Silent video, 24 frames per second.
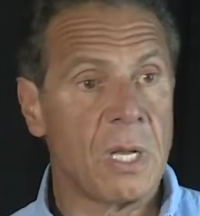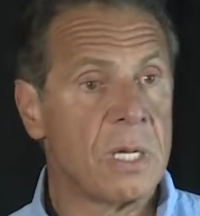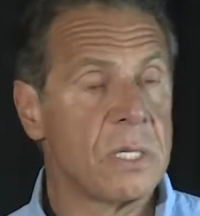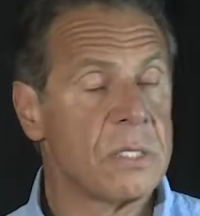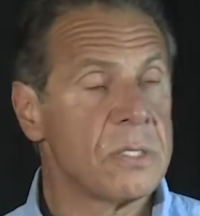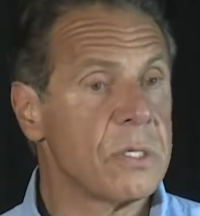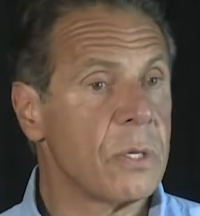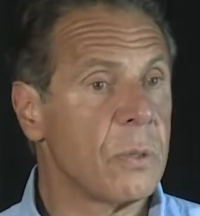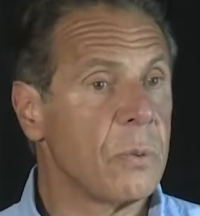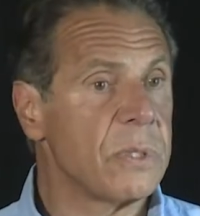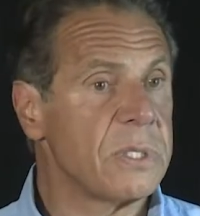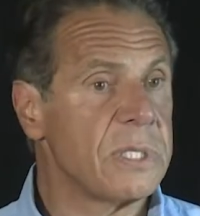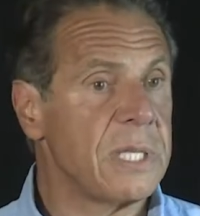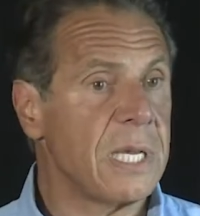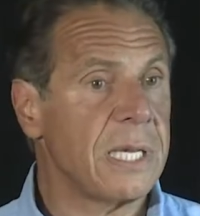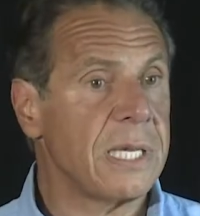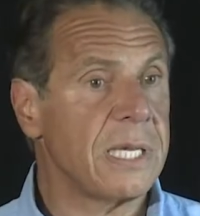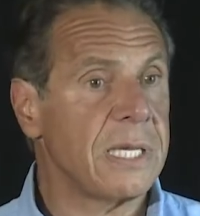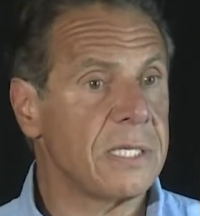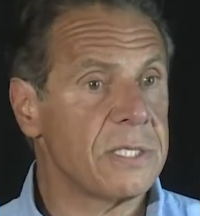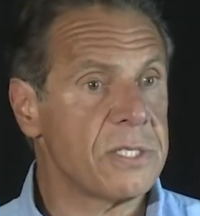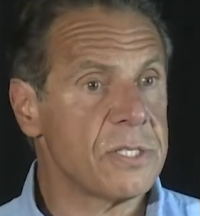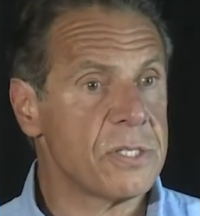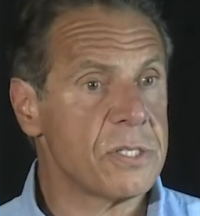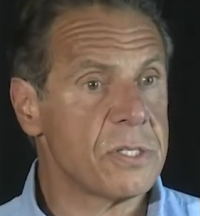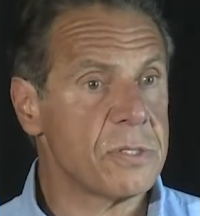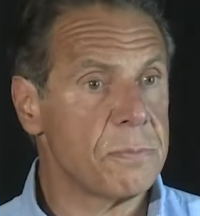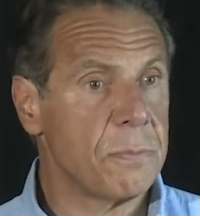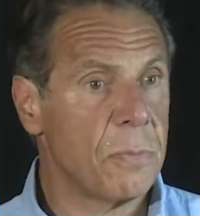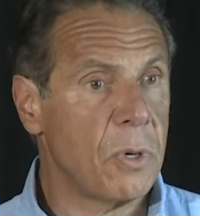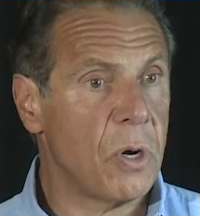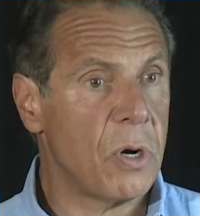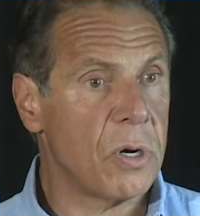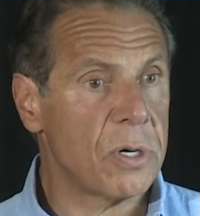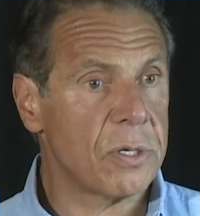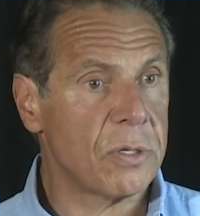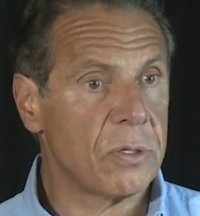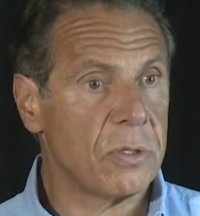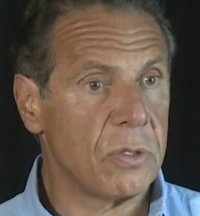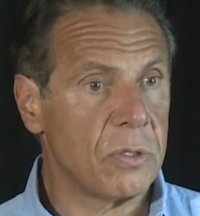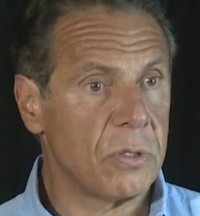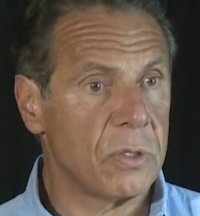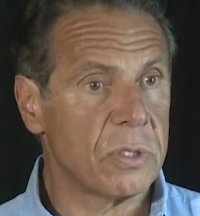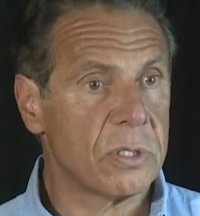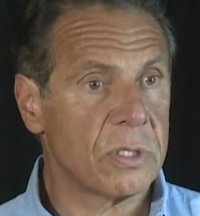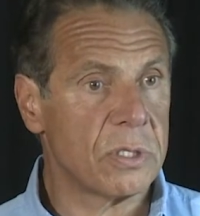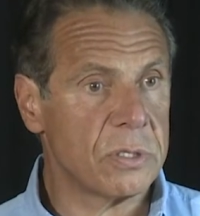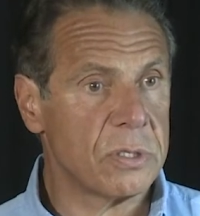So we're taking a smarter,
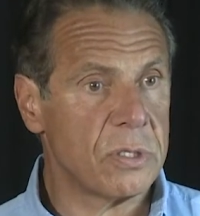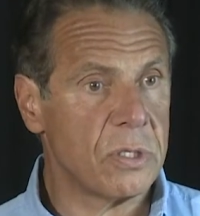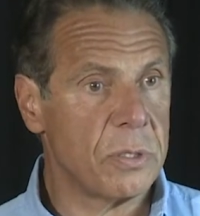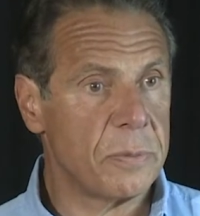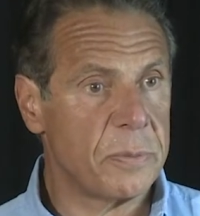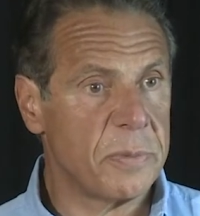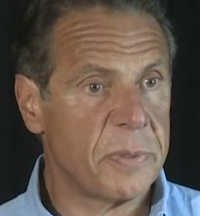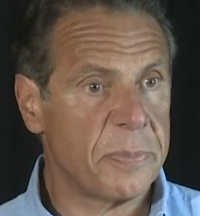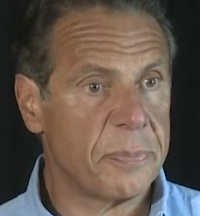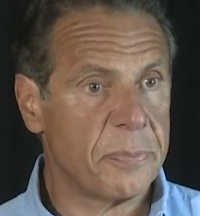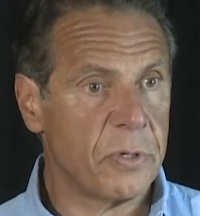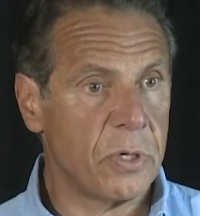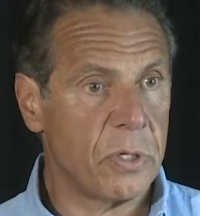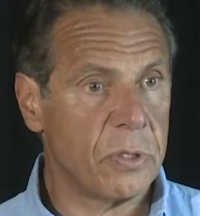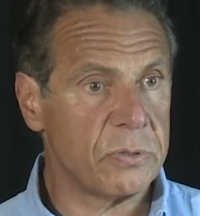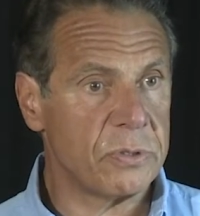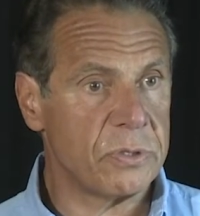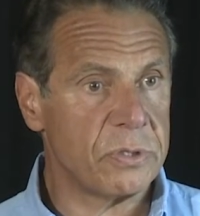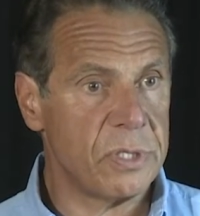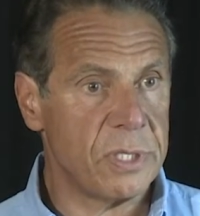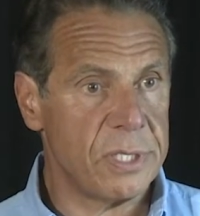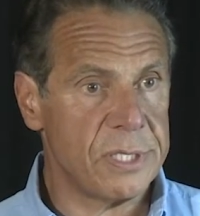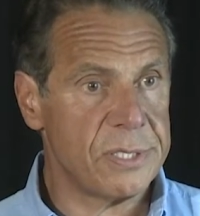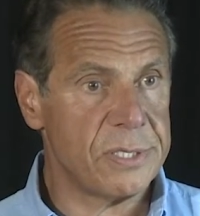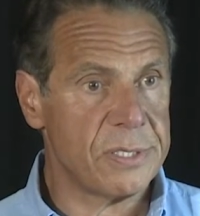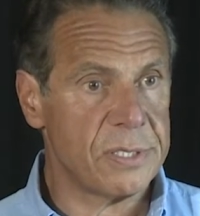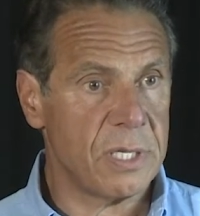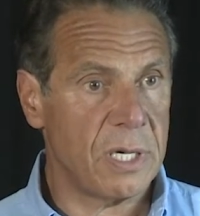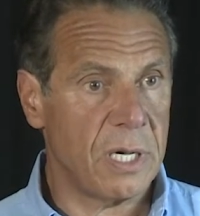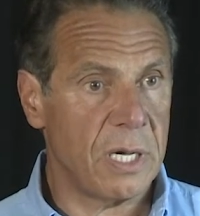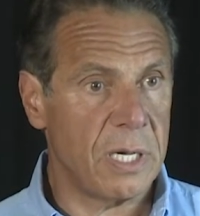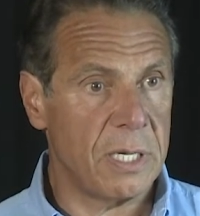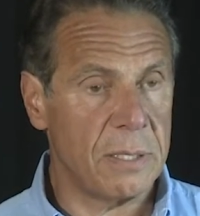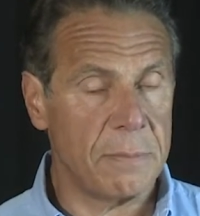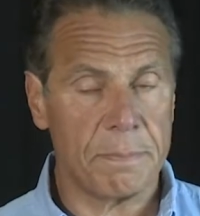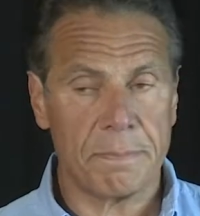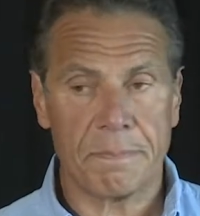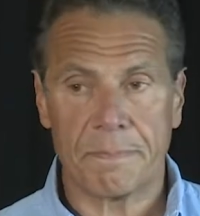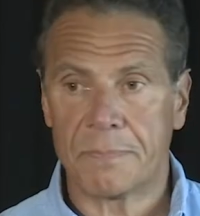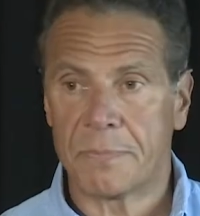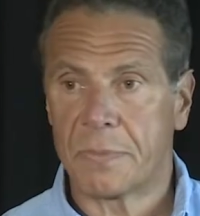longer-term approach this time.